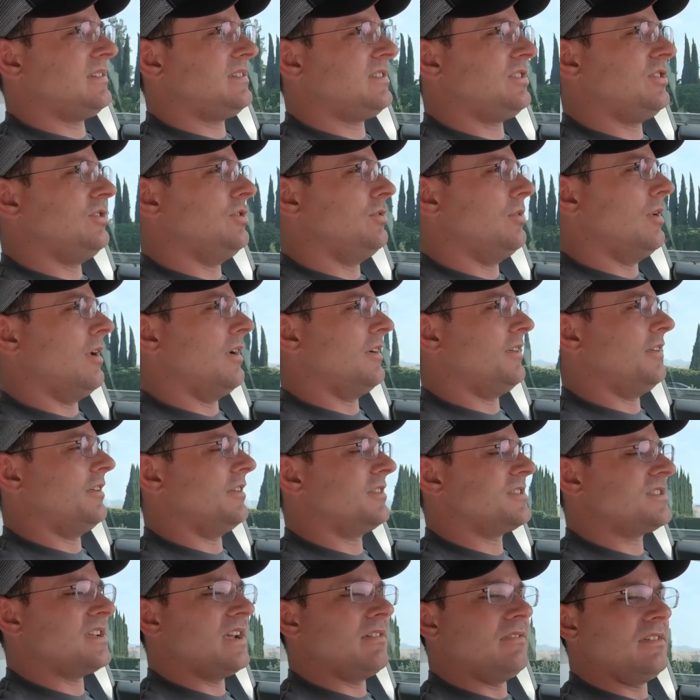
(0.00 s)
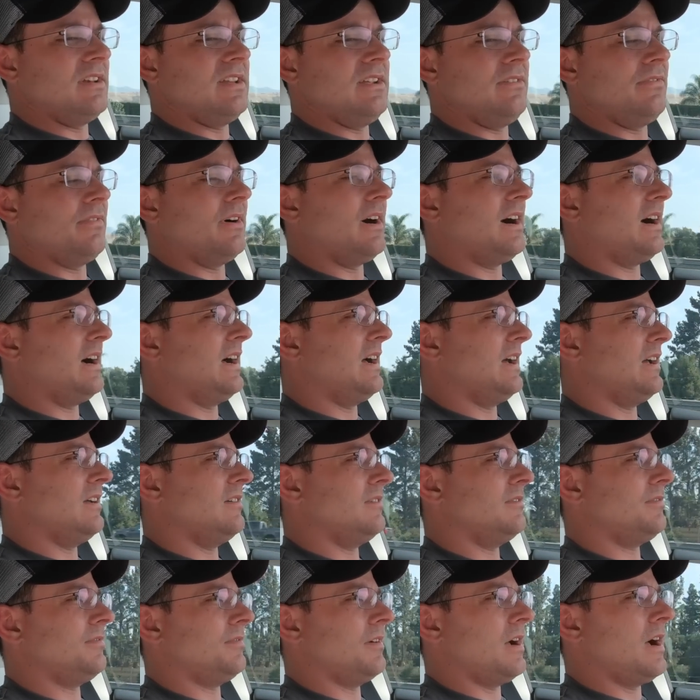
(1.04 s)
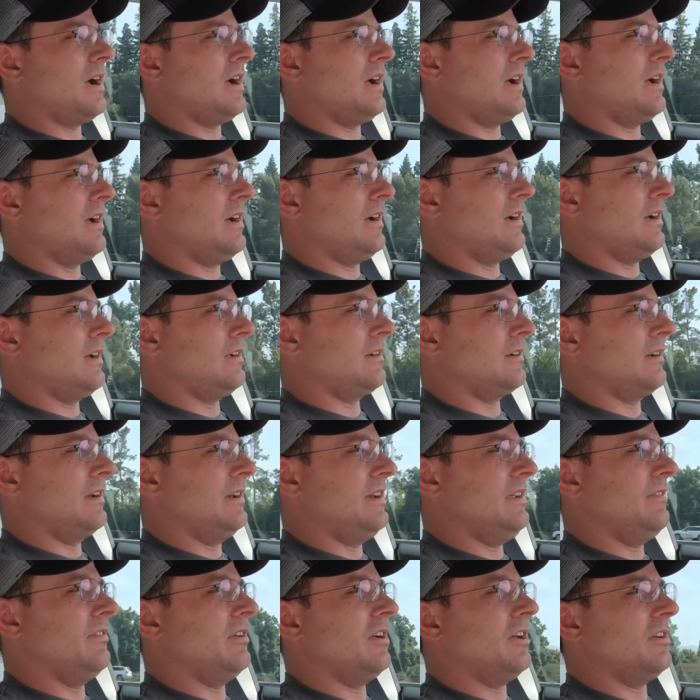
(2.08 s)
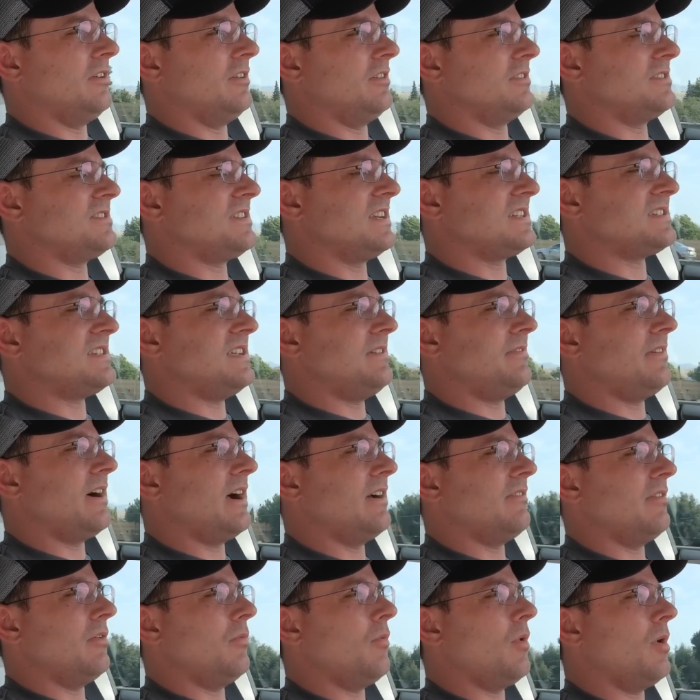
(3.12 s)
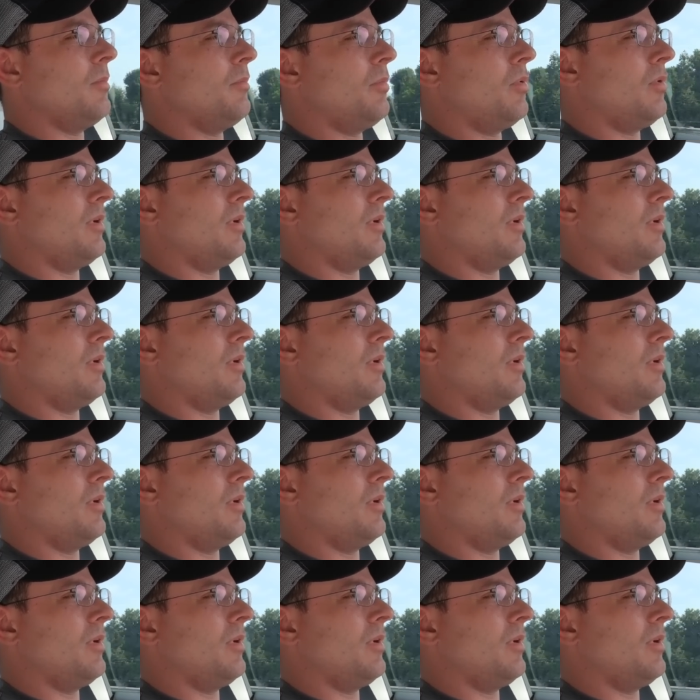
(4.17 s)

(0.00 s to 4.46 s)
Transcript: to under 75 and even under 65 at one